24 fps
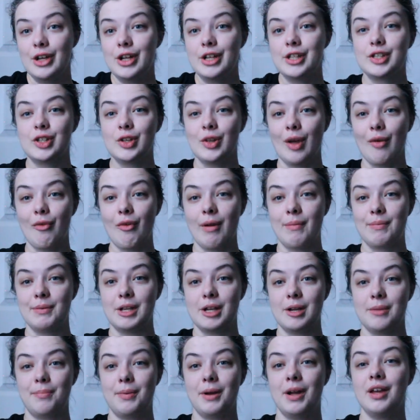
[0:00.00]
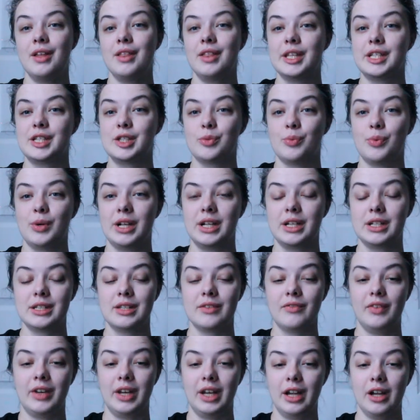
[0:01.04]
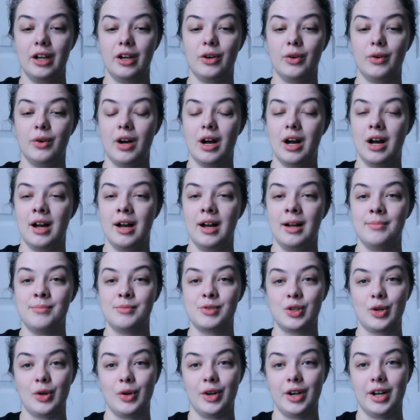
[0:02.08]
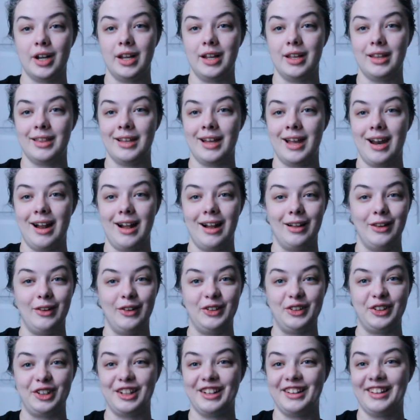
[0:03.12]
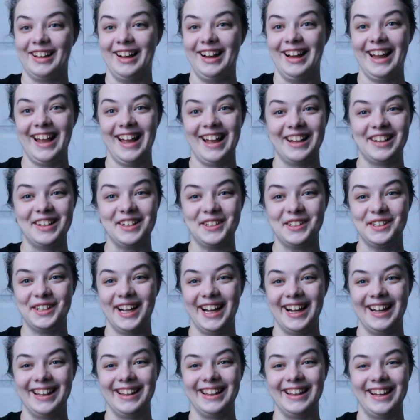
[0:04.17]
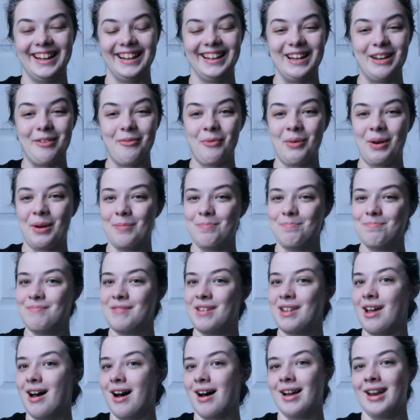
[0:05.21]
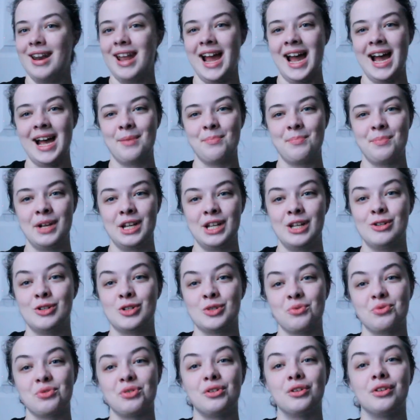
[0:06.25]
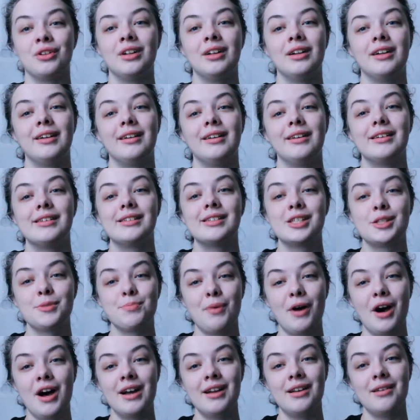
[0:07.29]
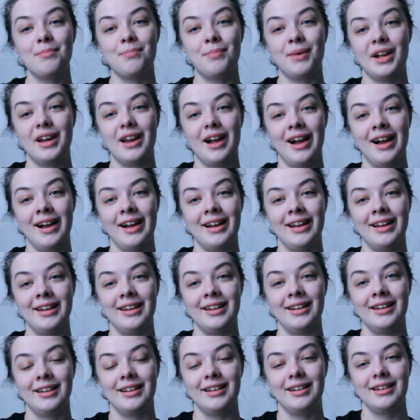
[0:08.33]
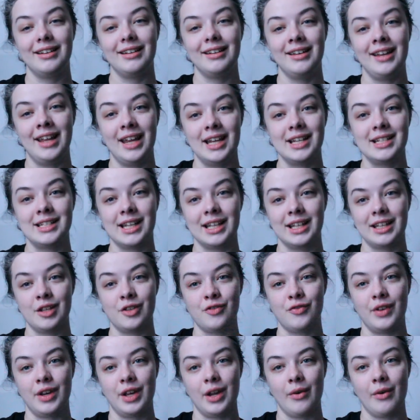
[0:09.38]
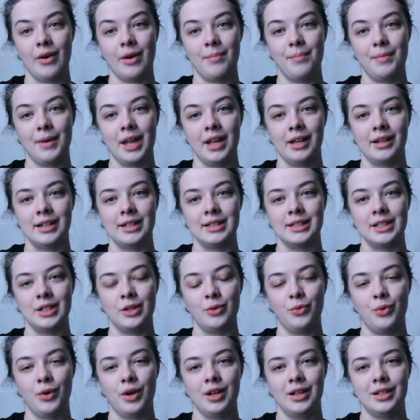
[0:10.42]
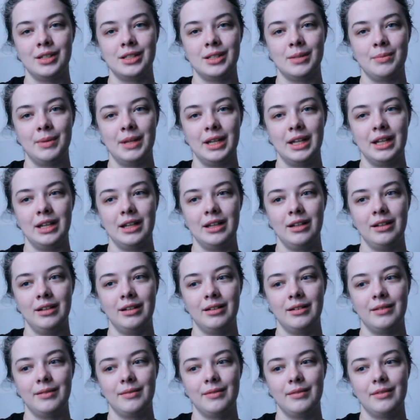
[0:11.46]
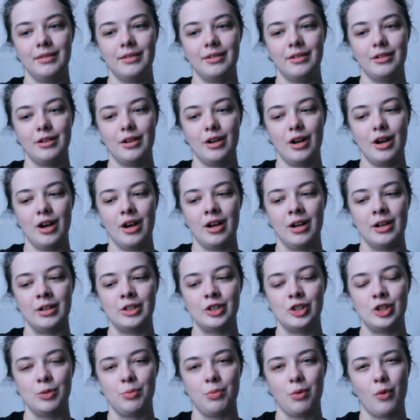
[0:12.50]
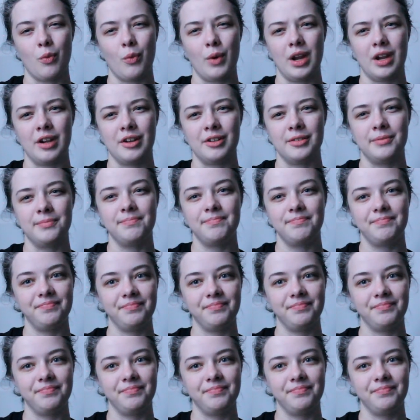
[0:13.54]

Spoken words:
So that wraps up this week's video. I'm sorry that I look like hell and that we're not at my usual spot, but I needed to get this video up and I didn't want it to be super weird